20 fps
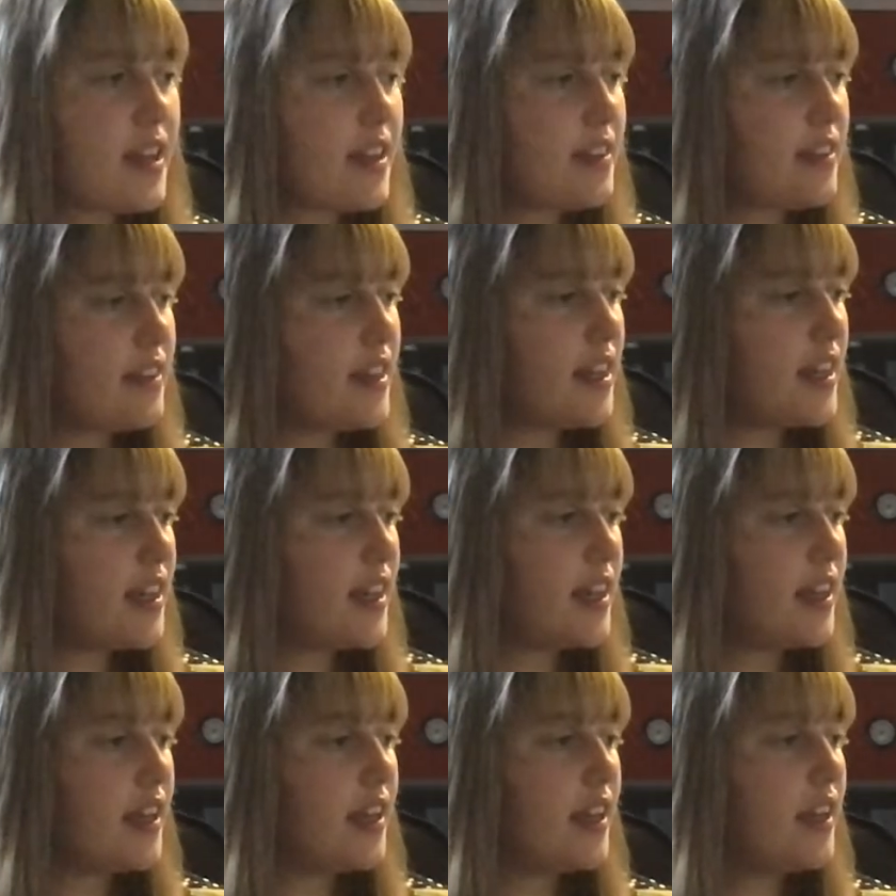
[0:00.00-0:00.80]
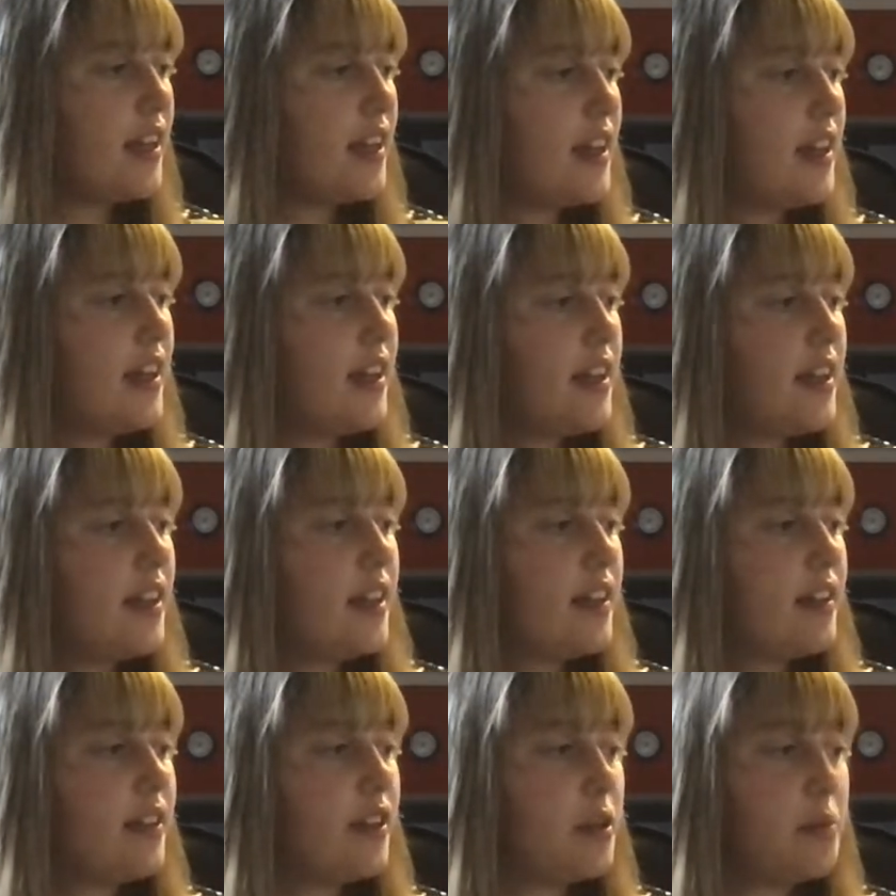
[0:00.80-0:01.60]

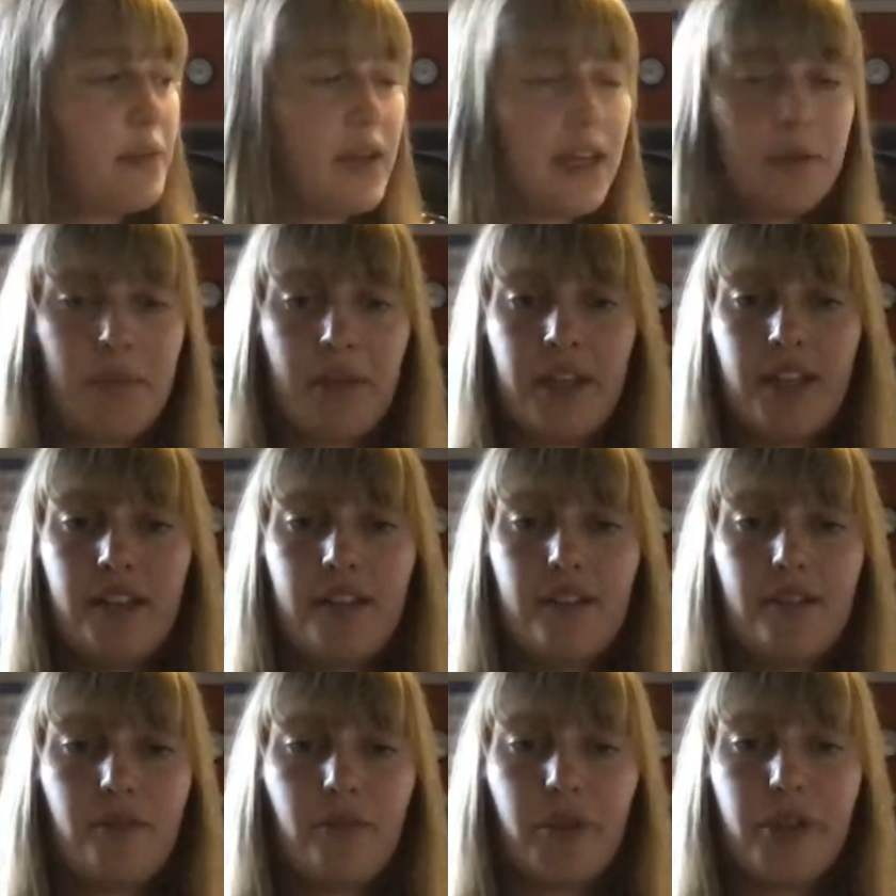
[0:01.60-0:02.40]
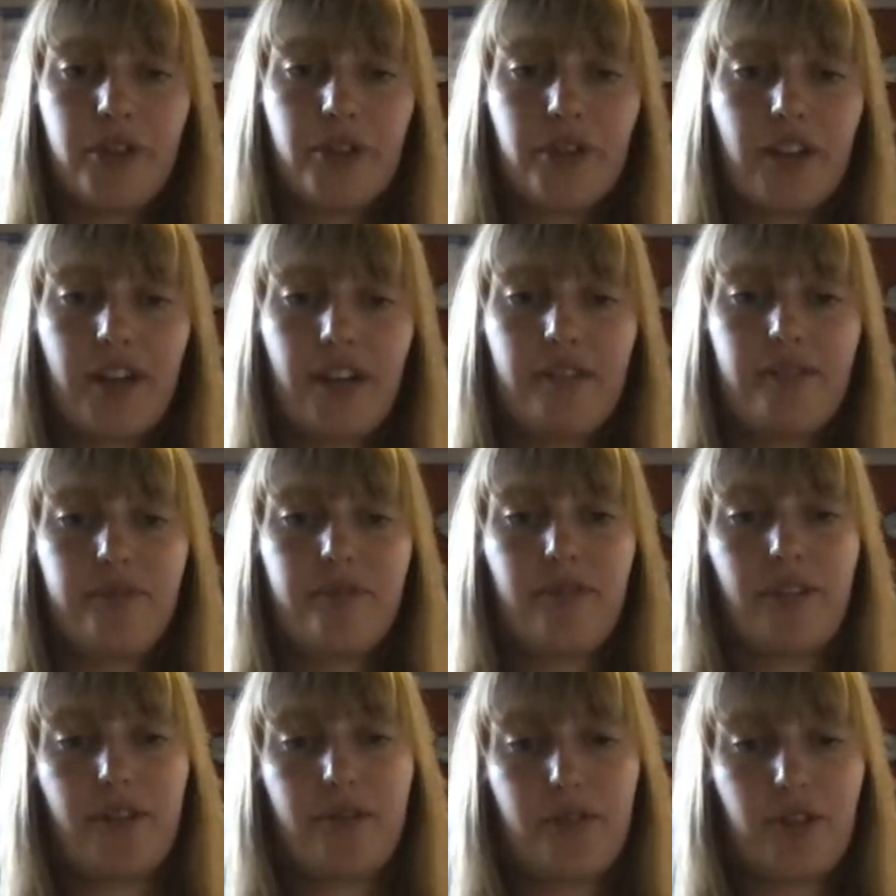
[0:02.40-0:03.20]
There may be. We do have
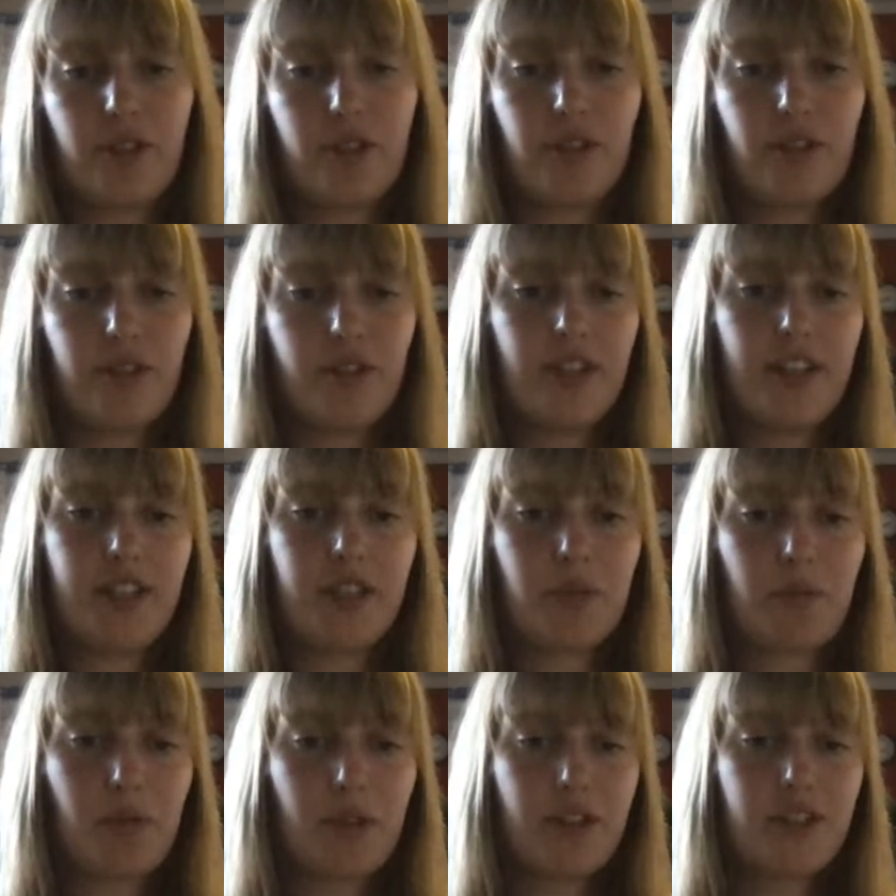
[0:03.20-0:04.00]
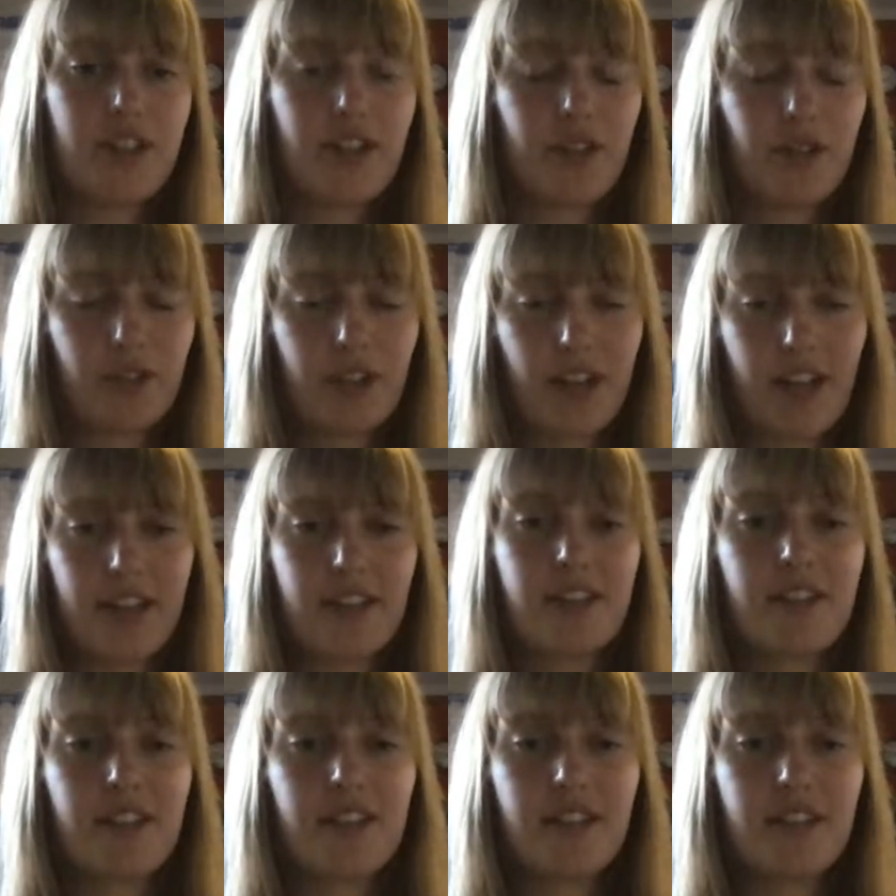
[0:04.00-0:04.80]
a few Hazelburn single
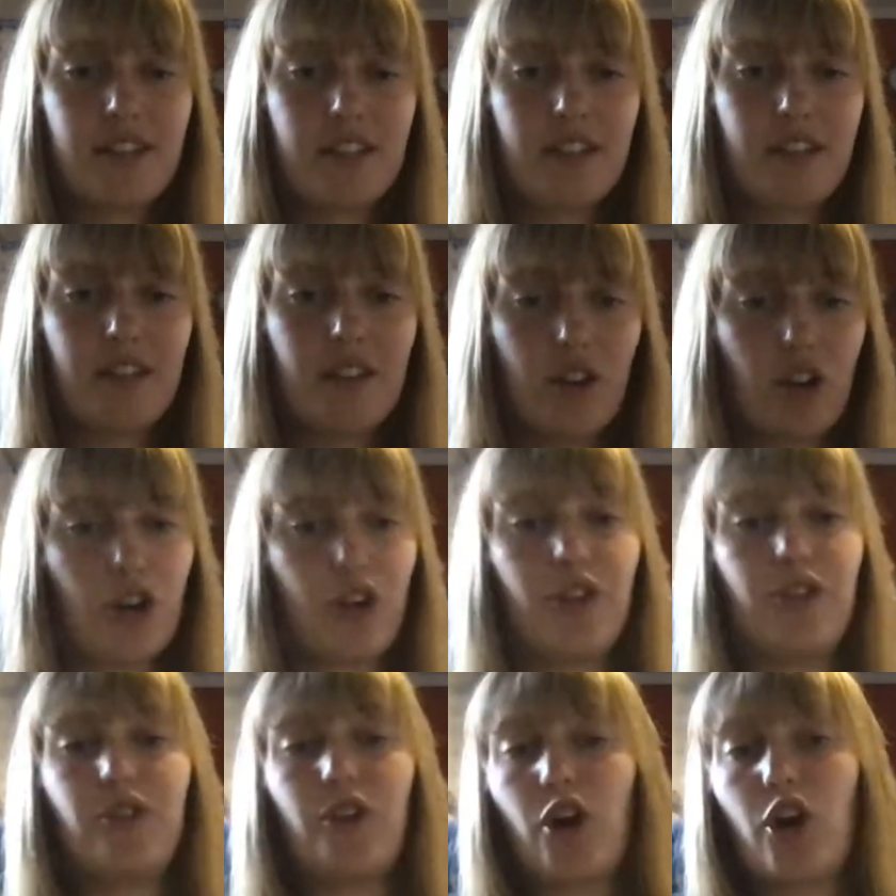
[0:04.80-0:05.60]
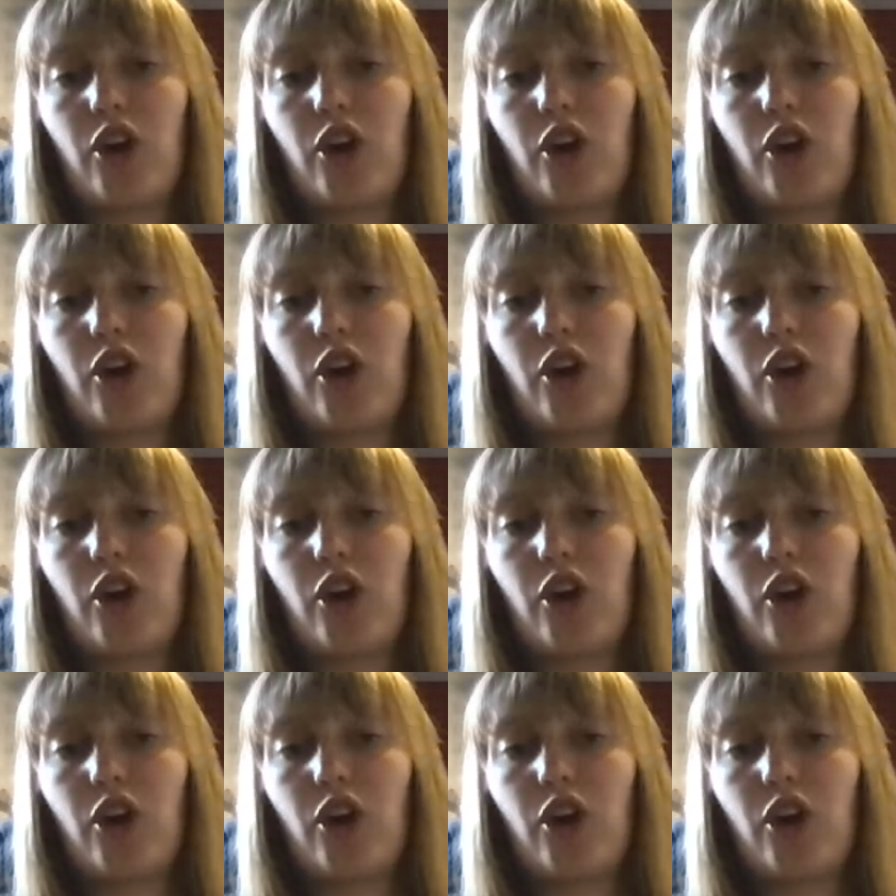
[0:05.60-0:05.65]
casks, or